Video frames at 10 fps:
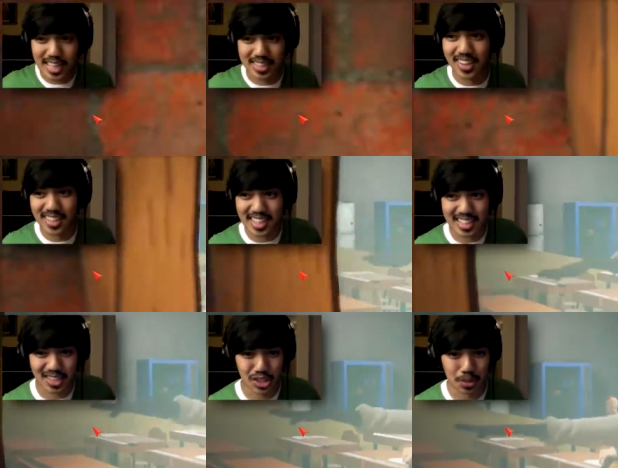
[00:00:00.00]
That's all.
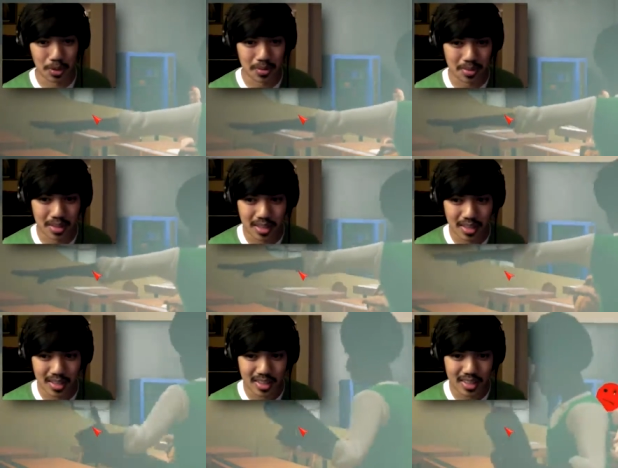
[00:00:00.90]
That's all she wrote.
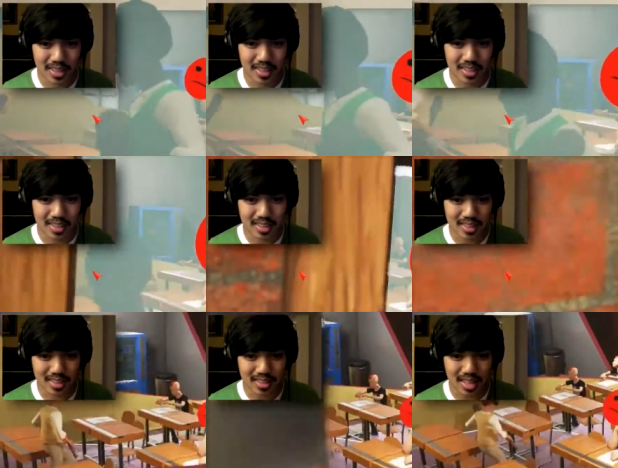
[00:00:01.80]

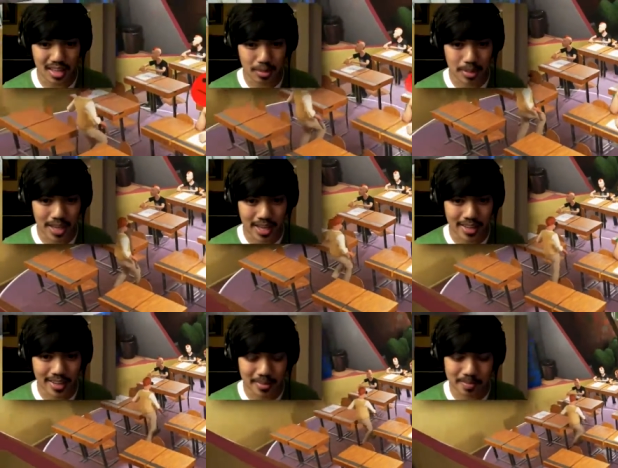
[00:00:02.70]
Taco
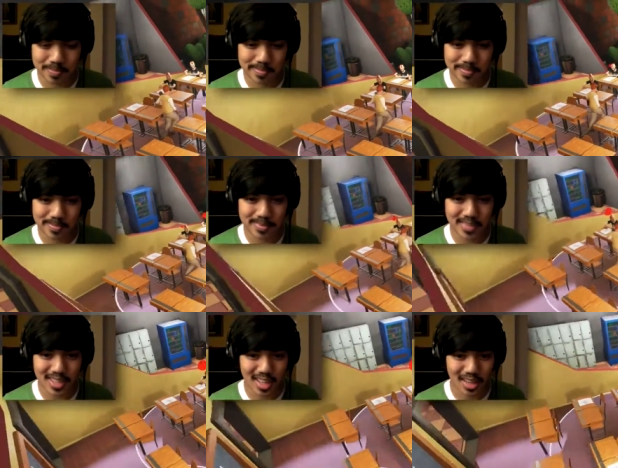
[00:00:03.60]
banana.
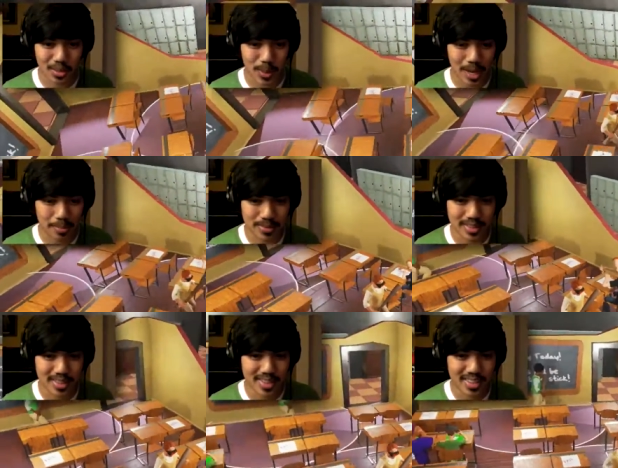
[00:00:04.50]
Ah crap.
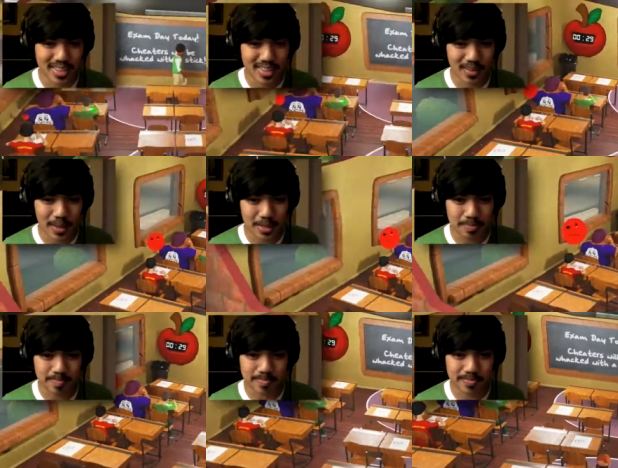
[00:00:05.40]
Well,
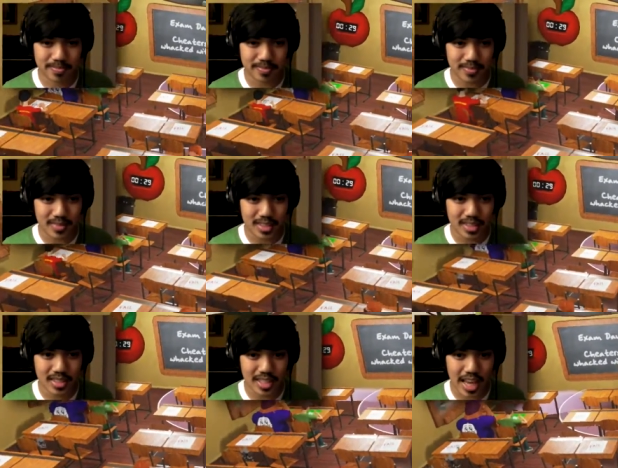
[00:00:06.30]

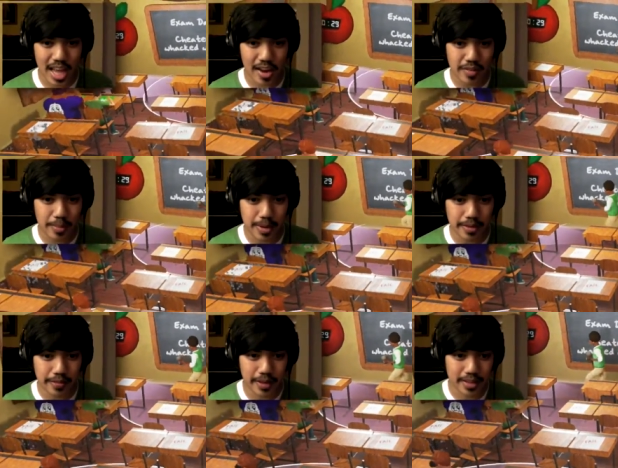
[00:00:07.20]
looks like
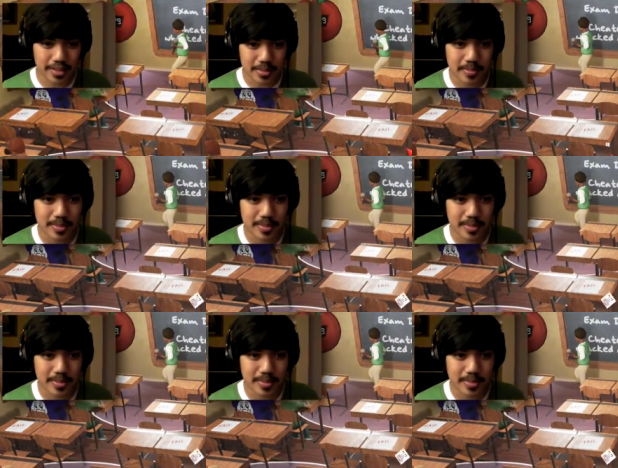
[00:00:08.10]
everybody failed